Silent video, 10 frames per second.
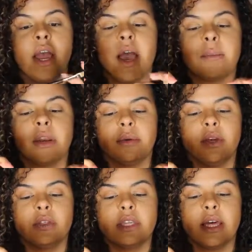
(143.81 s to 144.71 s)
I'm going to be
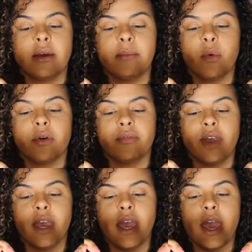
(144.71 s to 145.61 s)
using the
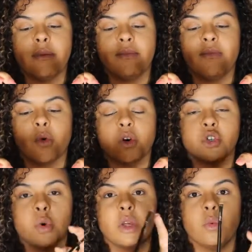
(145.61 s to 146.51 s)
Morphe
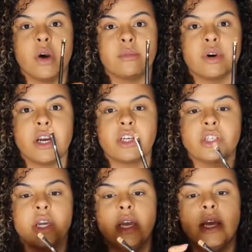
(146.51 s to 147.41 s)
M421 brush.